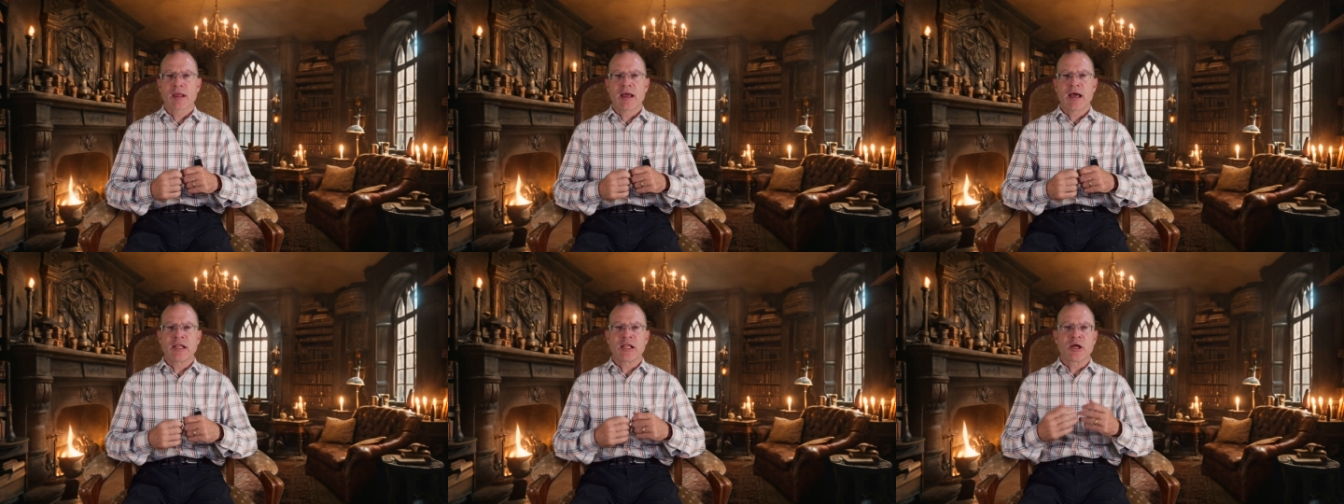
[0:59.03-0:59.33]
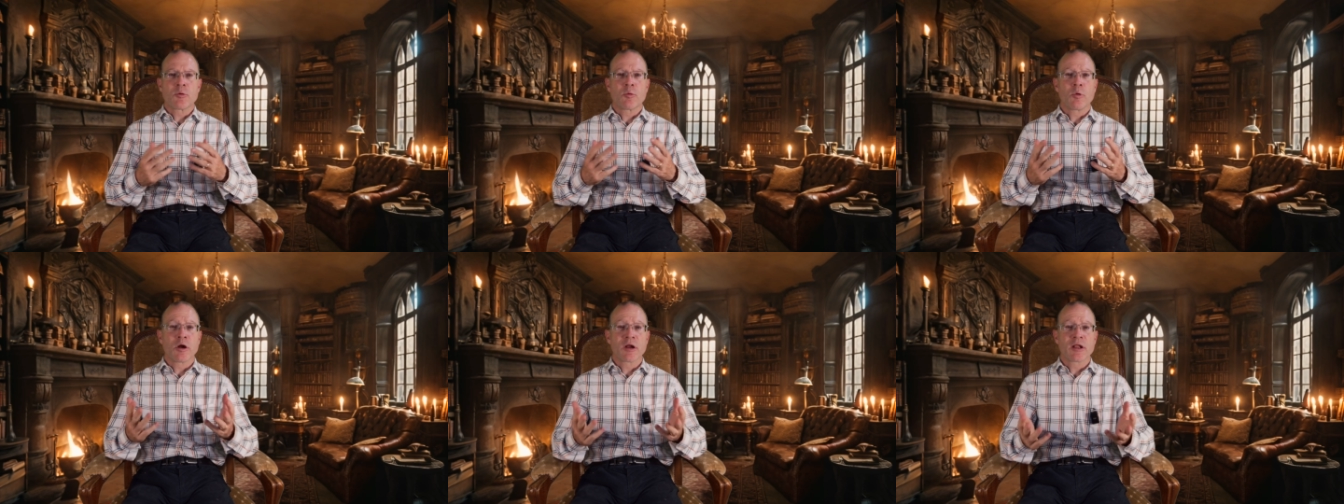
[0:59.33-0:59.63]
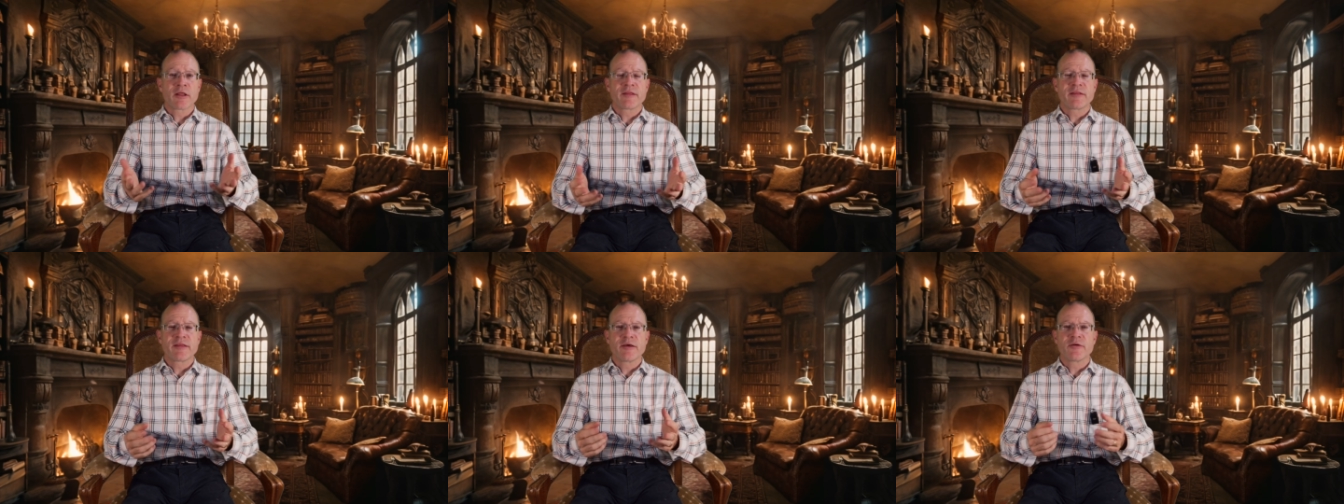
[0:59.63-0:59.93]
And the
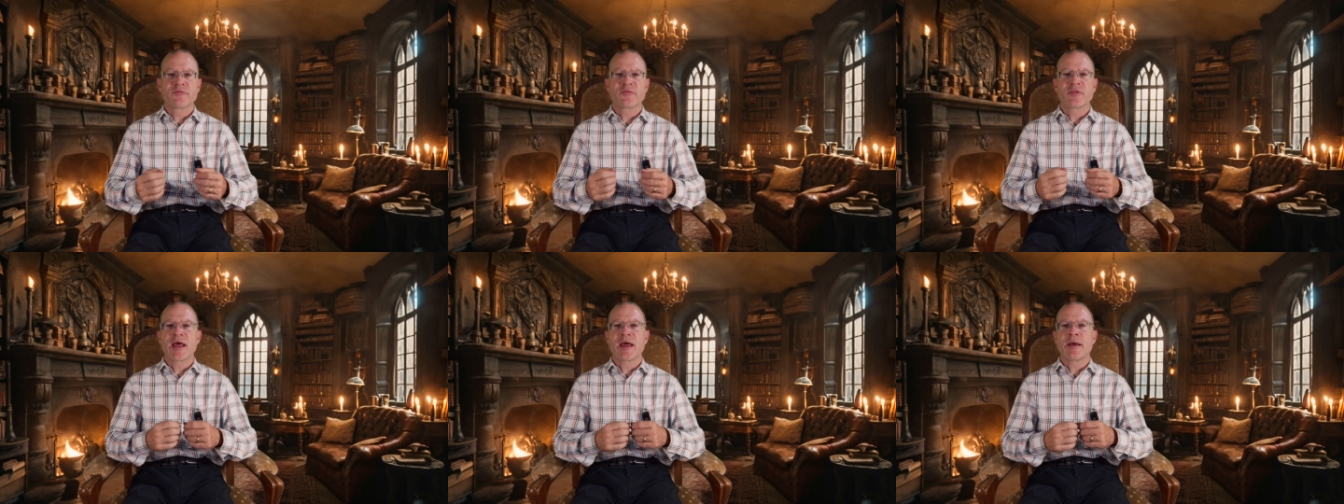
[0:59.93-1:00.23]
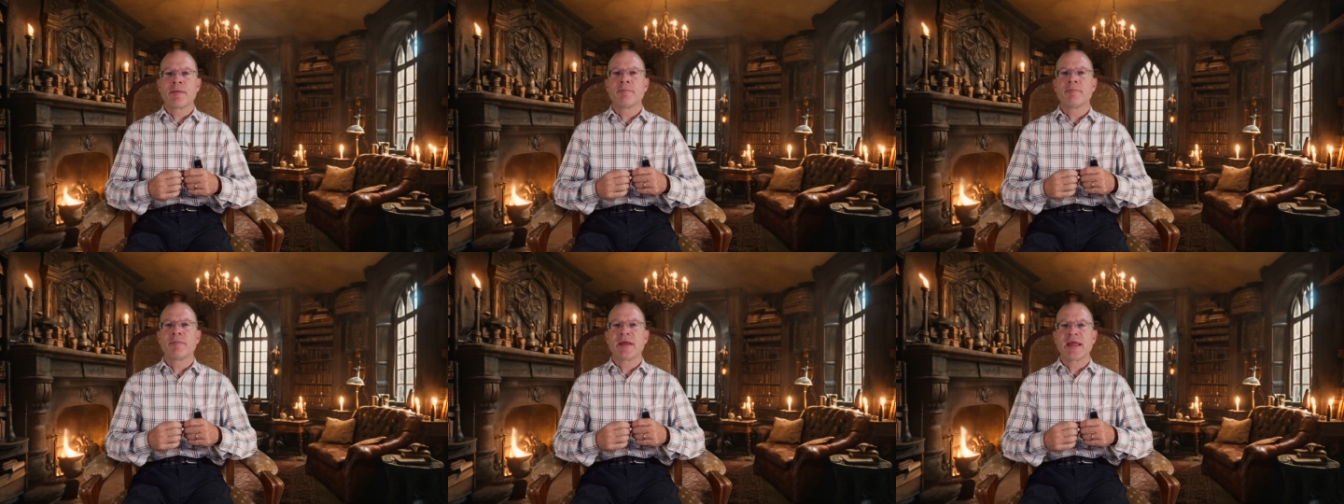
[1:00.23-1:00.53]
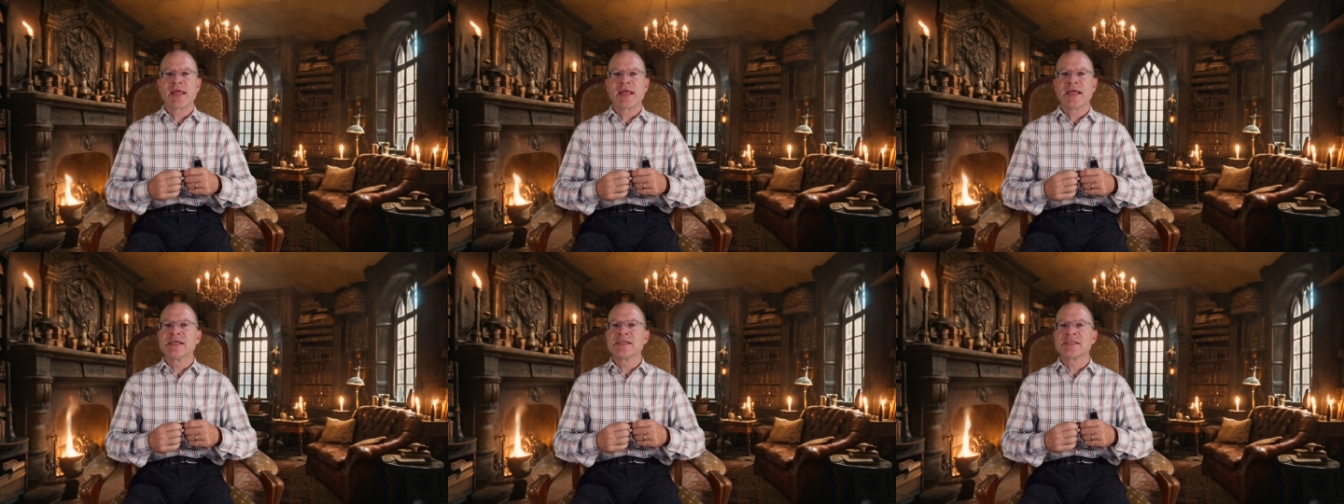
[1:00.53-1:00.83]
quality of them
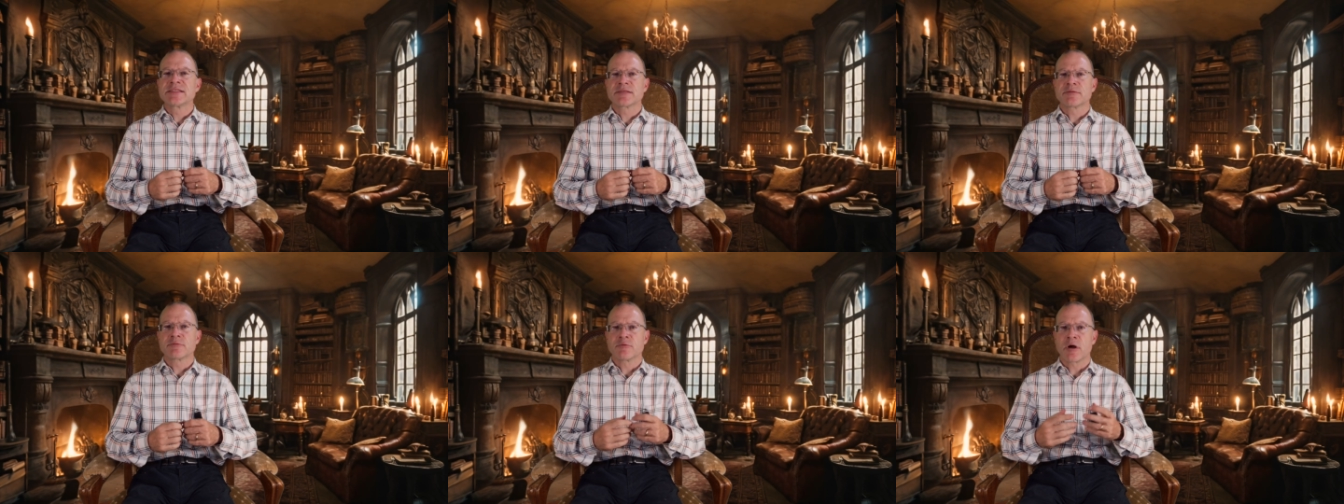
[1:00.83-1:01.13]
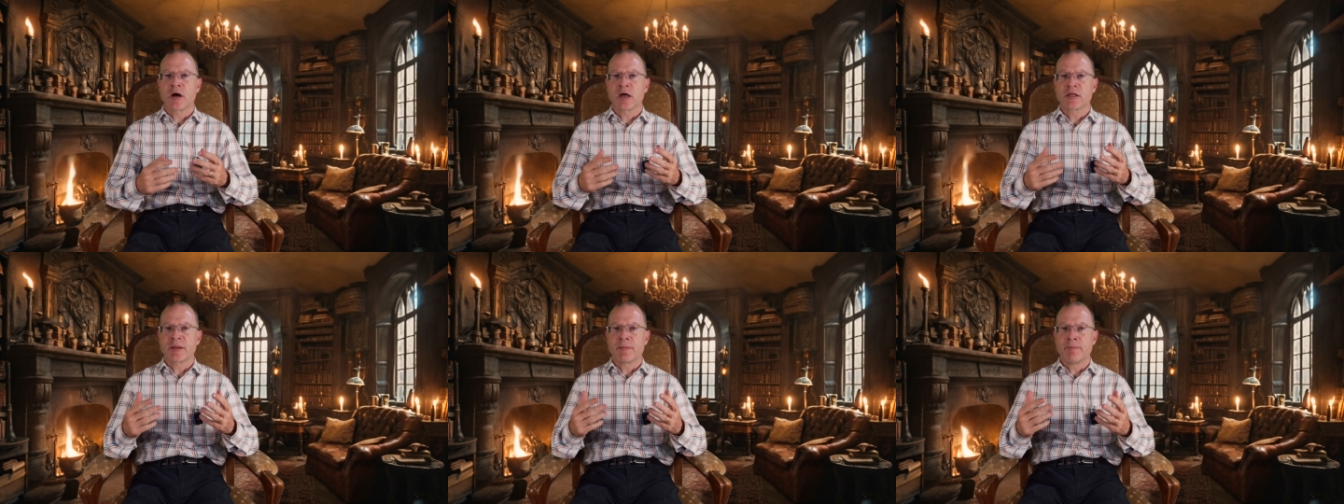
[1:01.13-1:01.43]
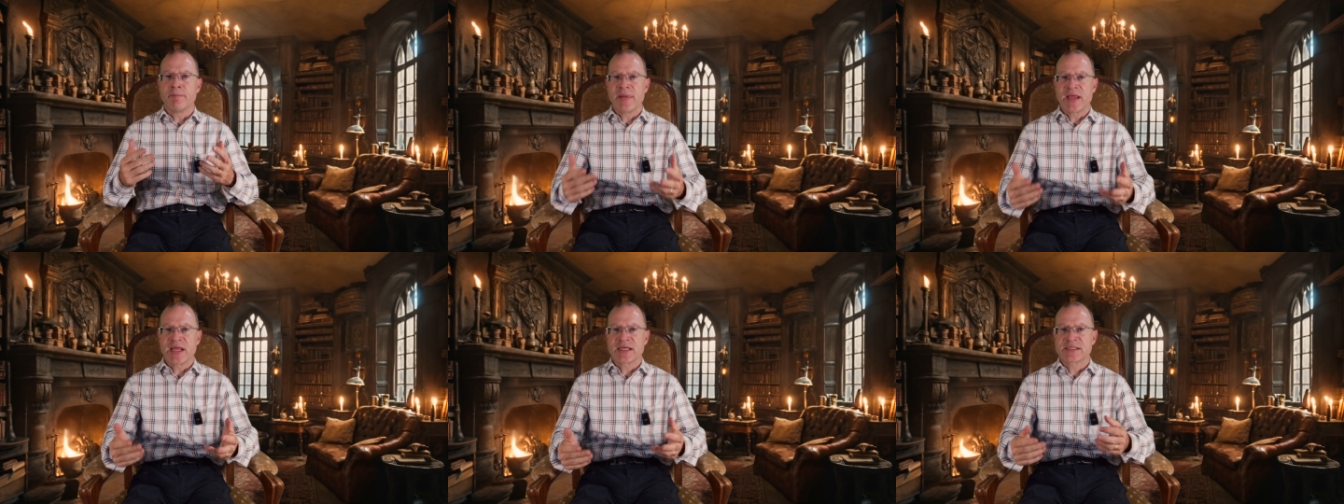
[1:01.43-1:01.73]
is rather
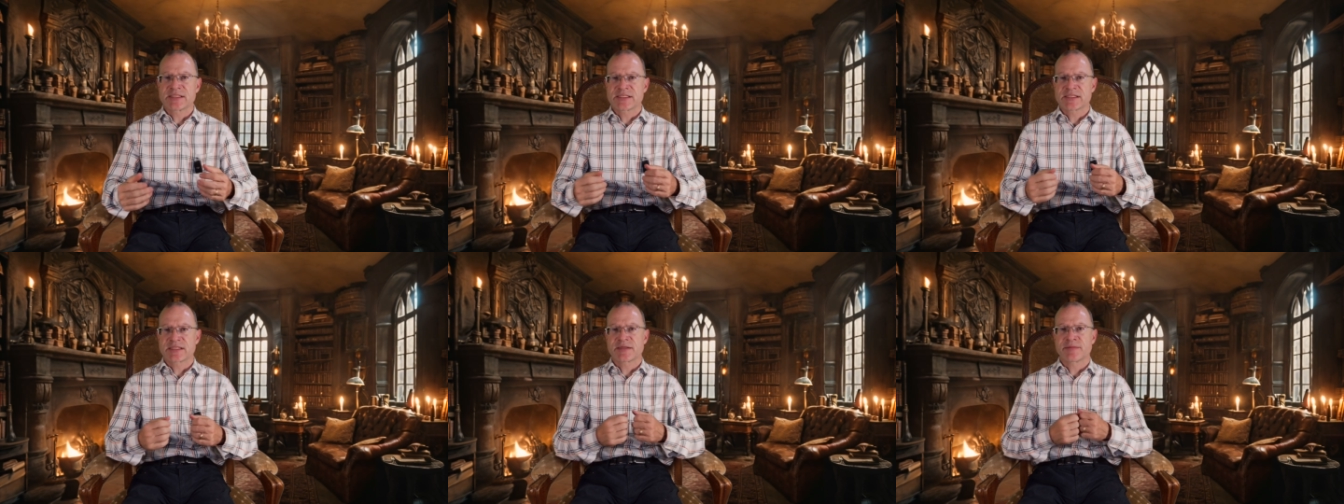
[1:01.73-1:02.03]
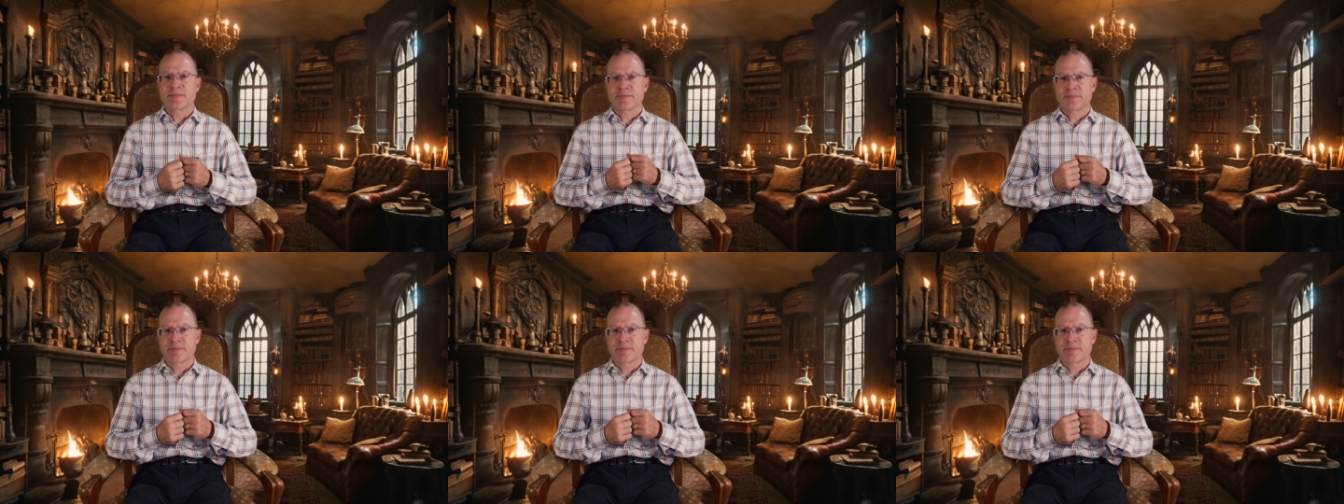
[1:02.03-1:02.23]
mixed.